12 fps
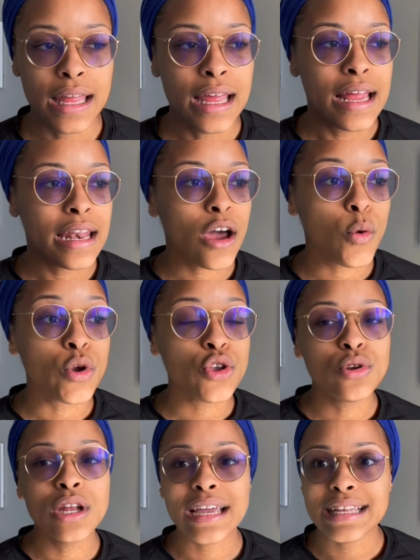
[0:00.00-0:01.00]
Now, when you
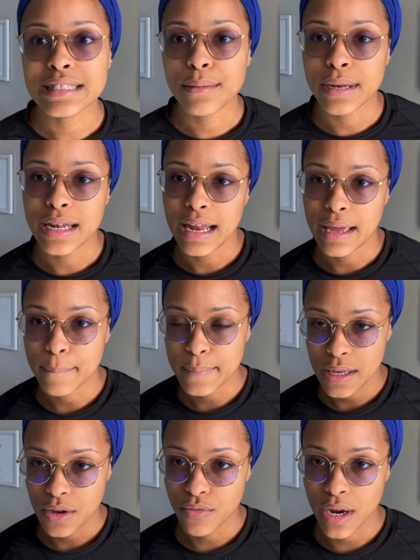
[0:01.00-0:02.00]
look at somebody like me,
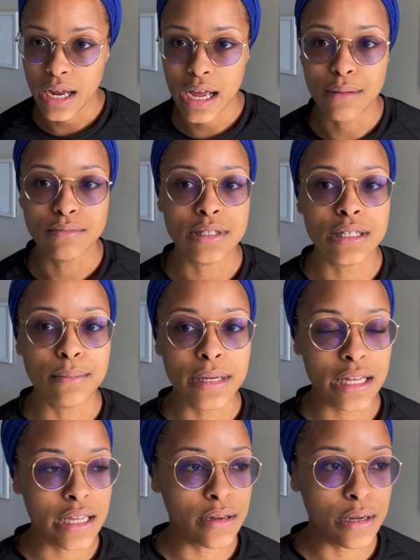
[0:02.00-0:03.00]
right? I'm
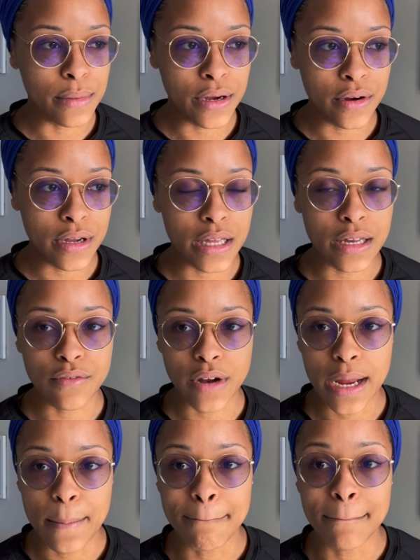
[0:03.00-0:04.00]
Dominican American, right?
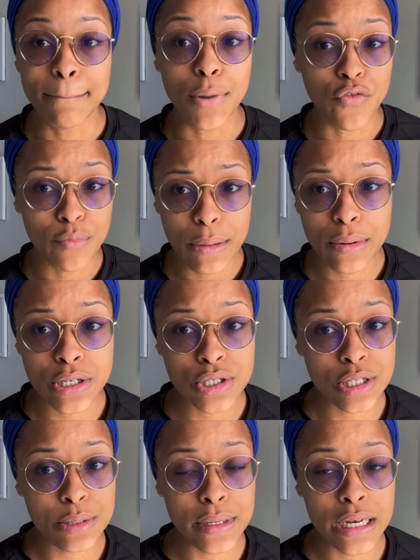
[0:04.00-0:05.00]
Both my parents are
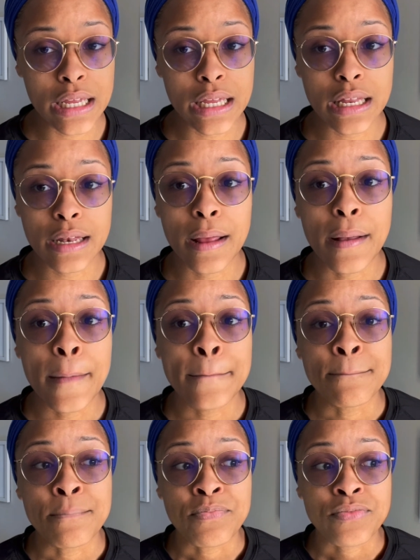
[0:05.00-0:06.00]
Dominican,
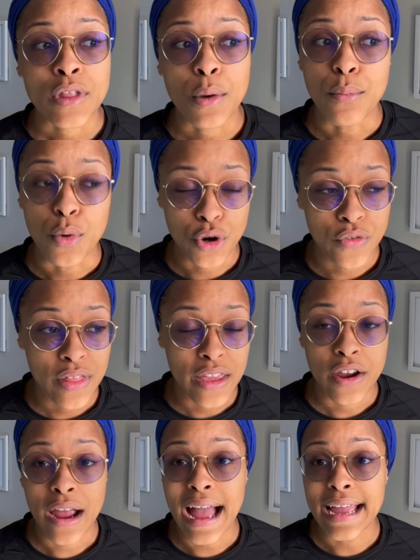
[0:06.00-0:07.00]
born over there.
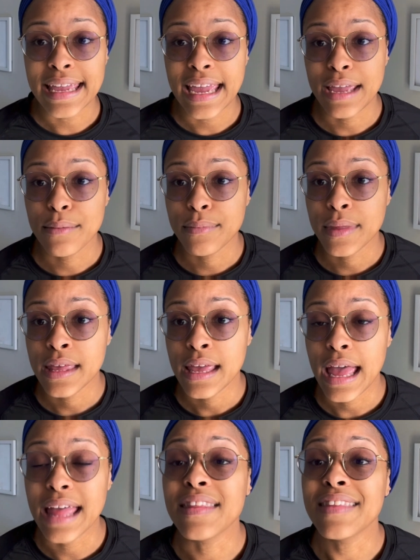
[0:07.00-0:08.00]
I came,
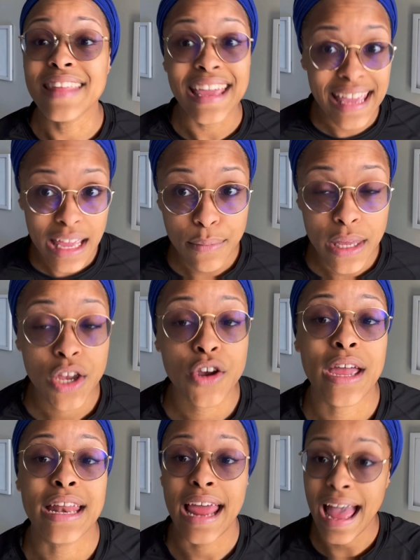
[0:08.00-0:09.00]
and then they came here and
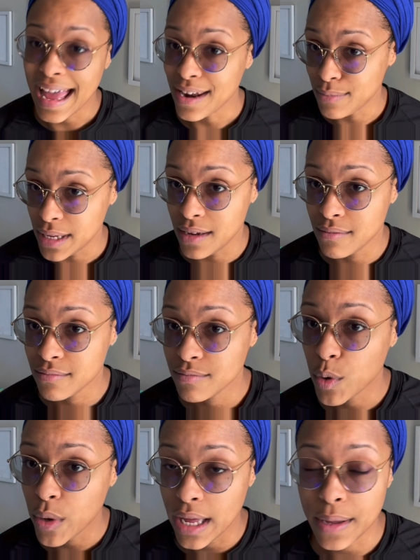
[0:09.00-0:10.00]
had me,
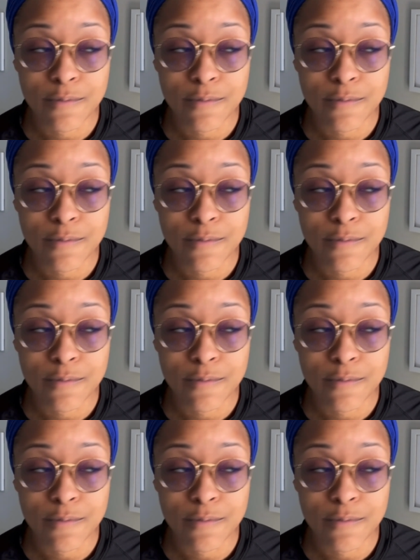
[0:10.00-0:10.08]
okay?